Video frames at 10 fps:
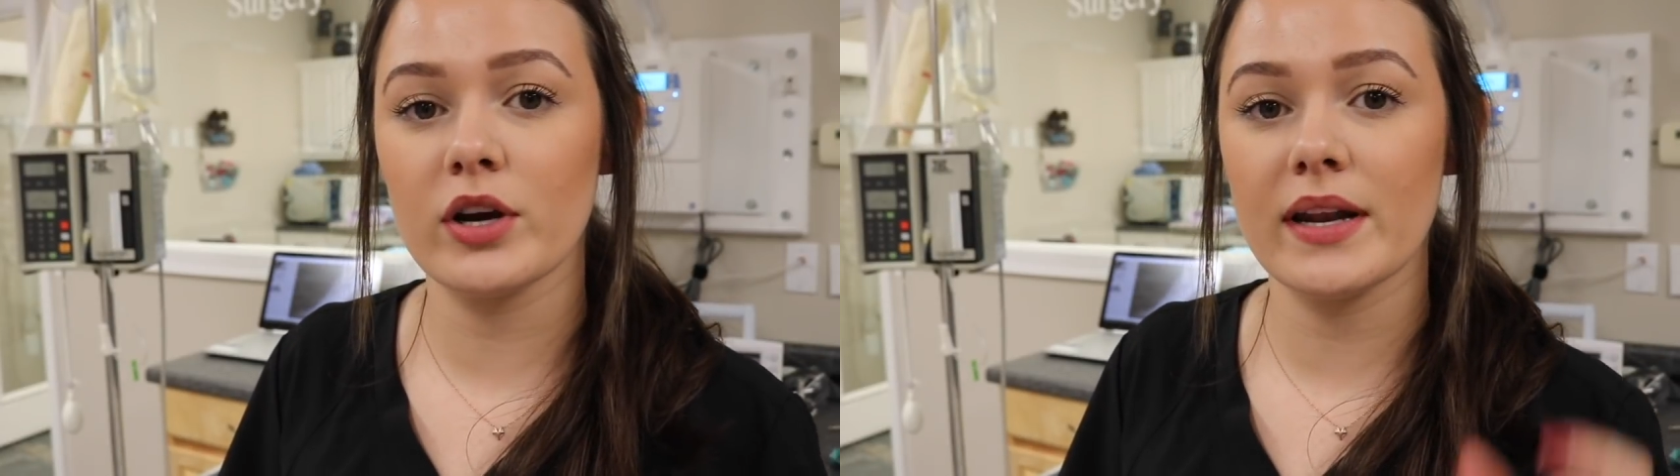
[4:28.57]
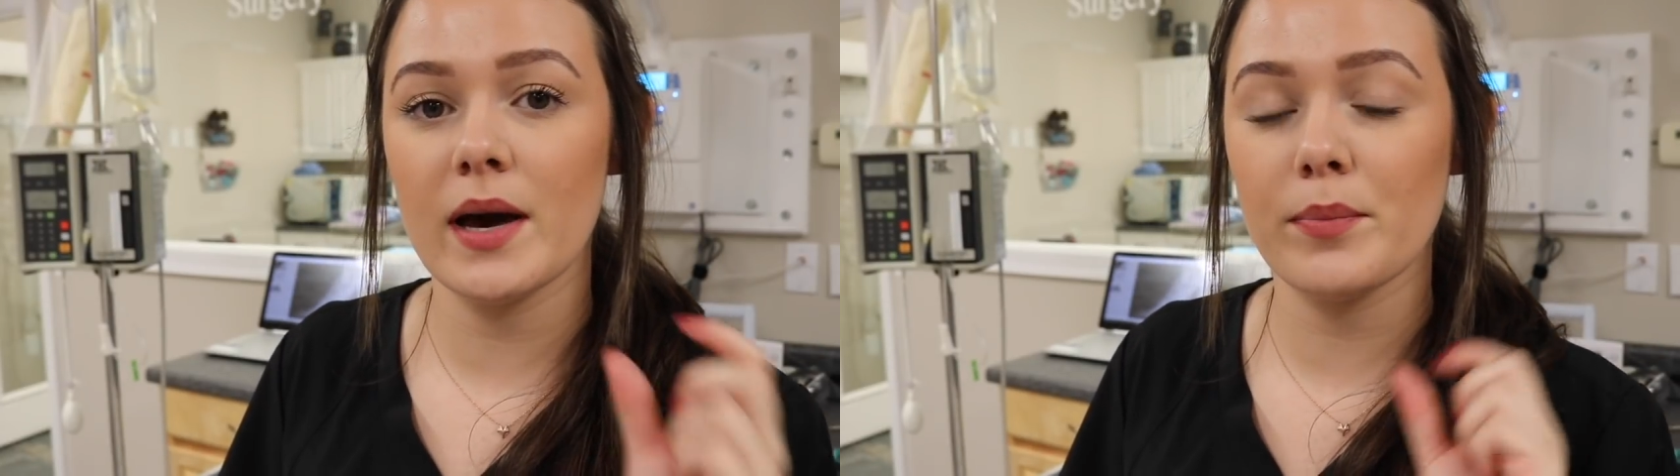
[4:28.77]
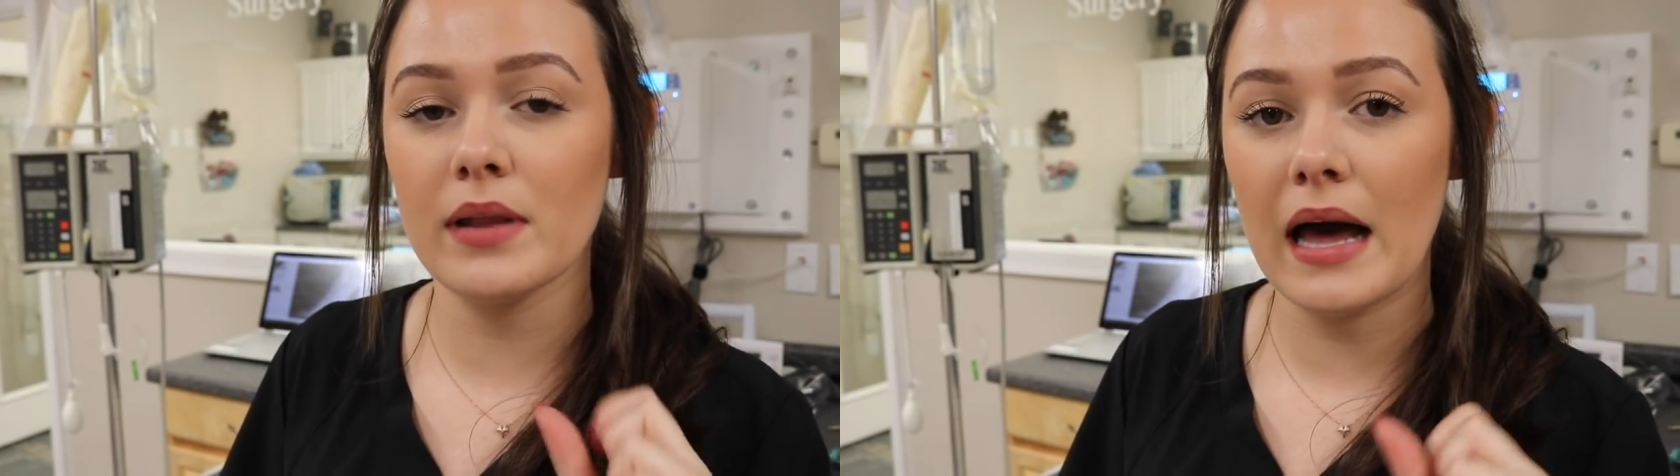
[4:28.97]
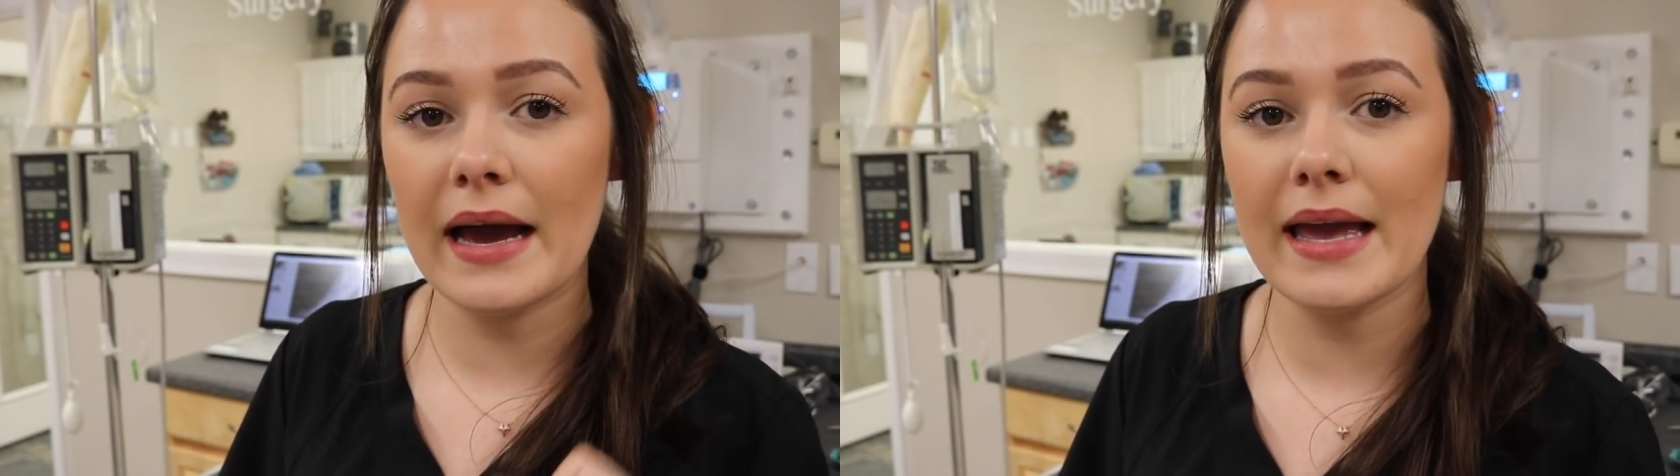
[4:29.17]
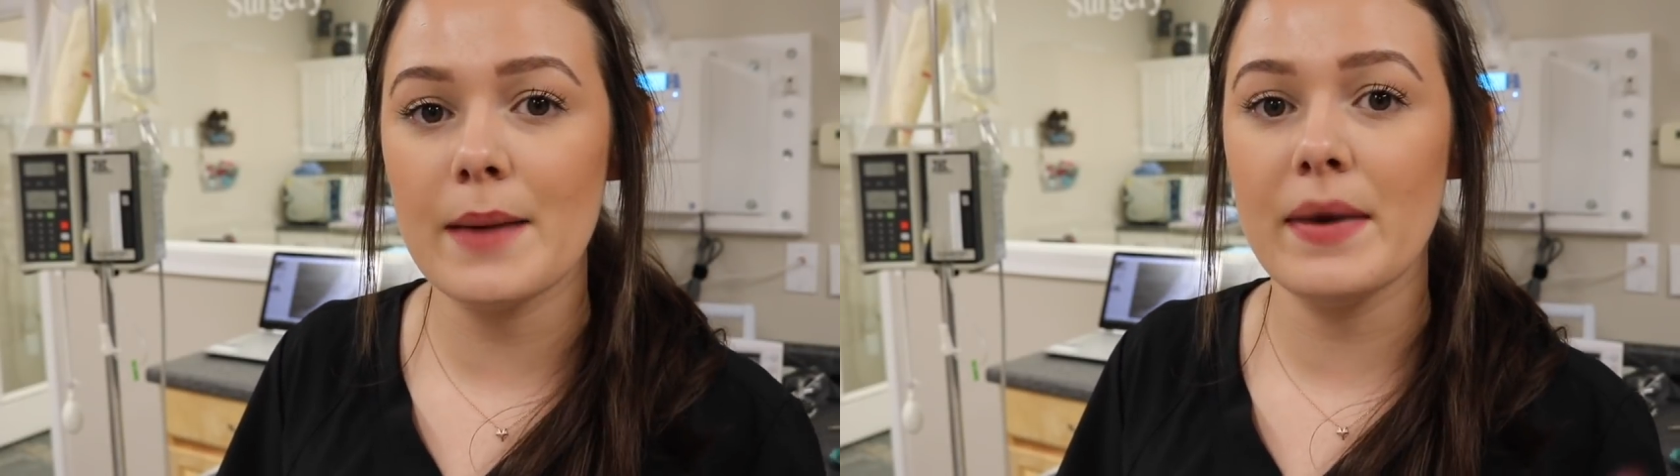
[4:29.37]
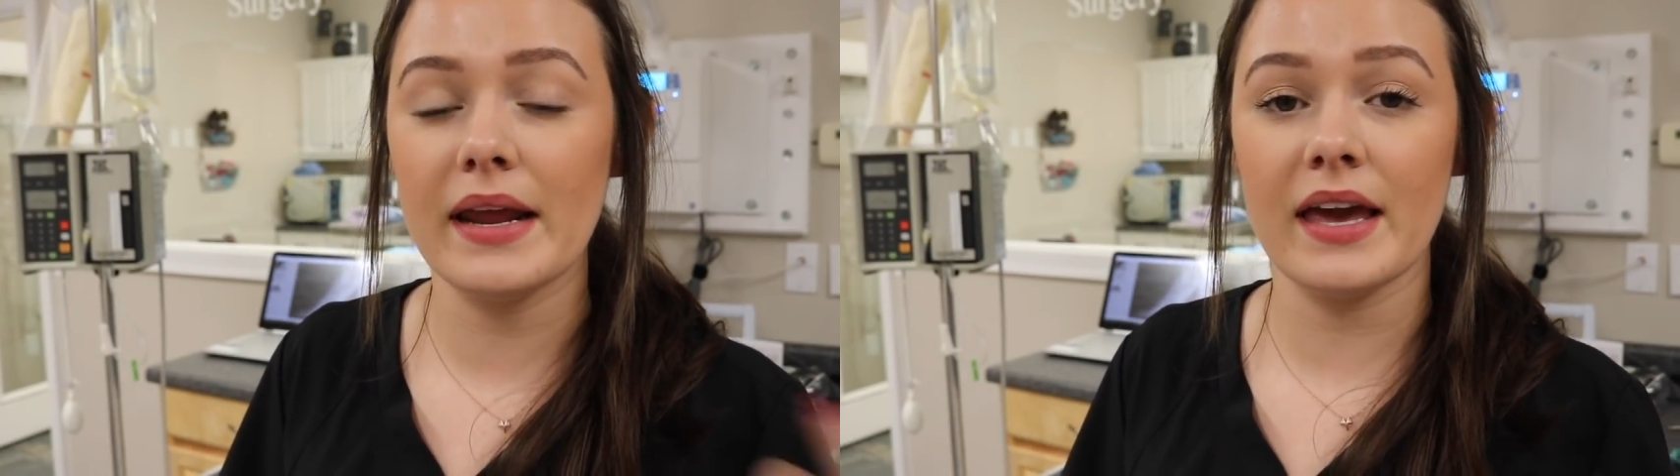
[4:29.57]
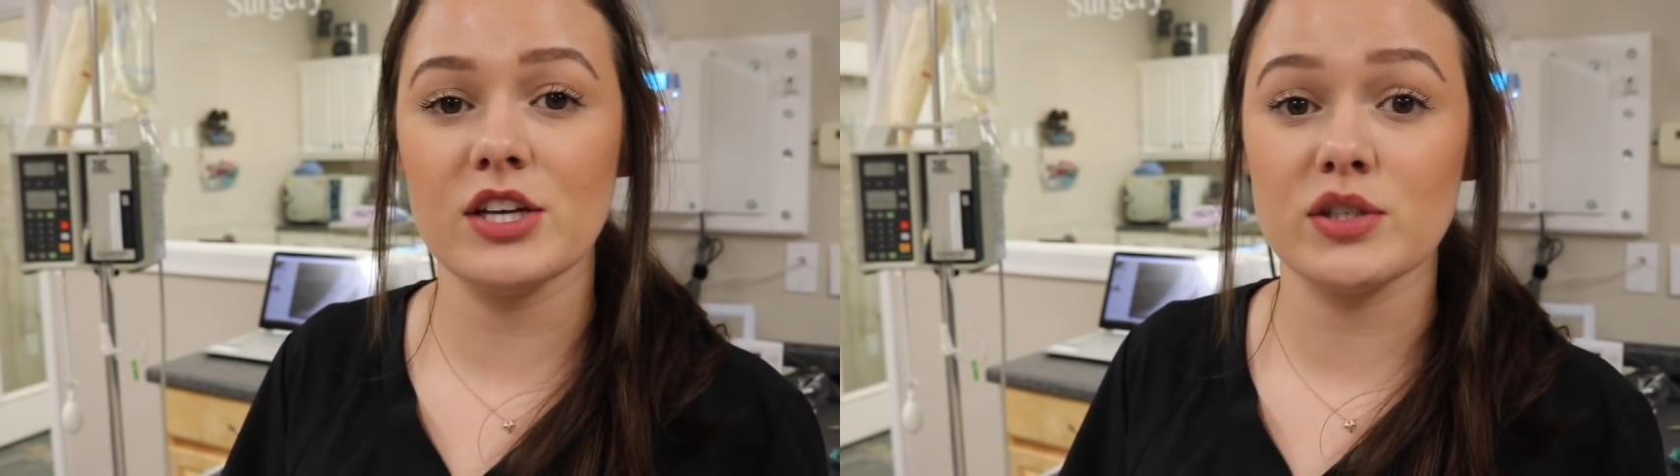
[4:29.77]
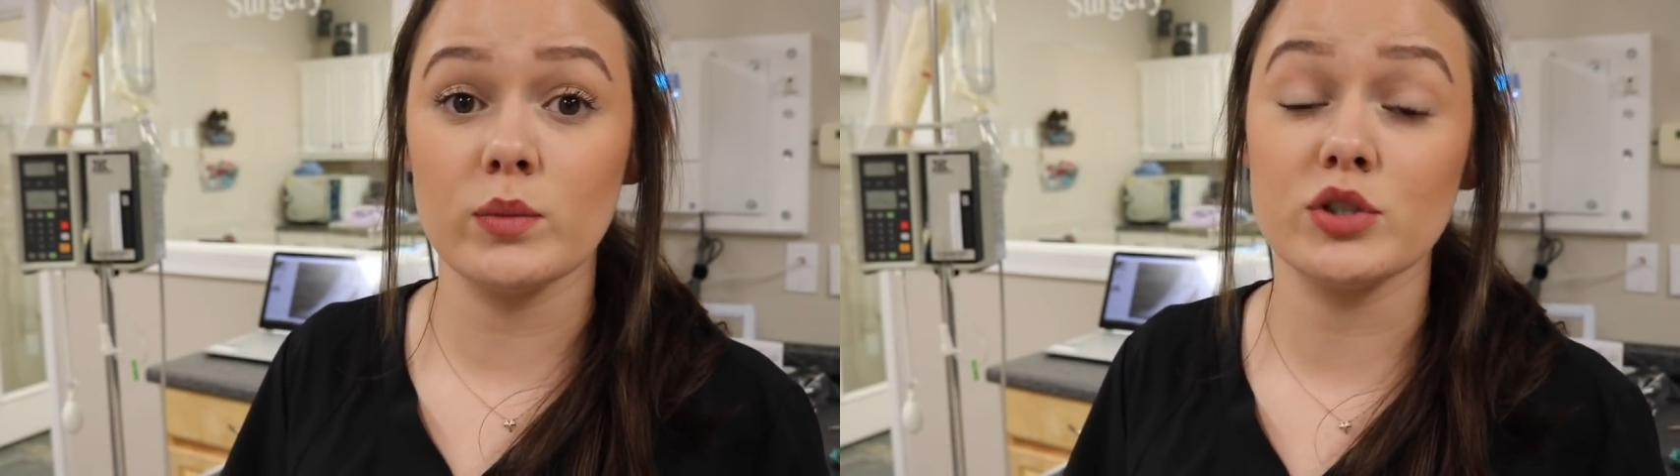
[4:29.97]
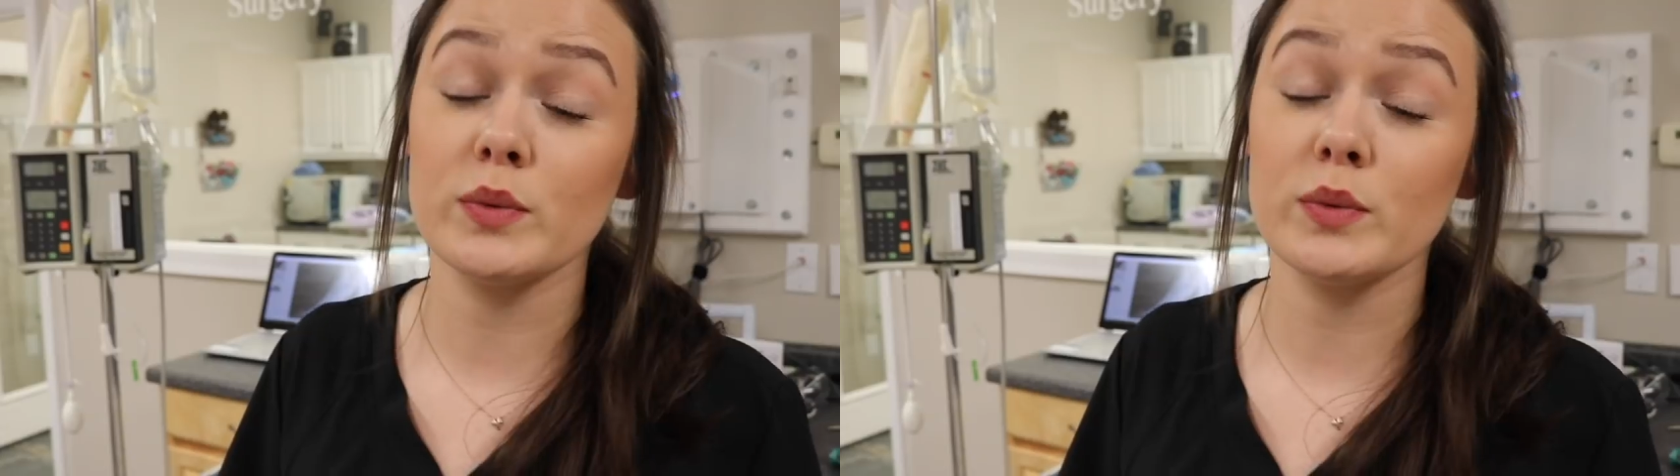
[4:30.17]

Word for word: we're gonna apply a medication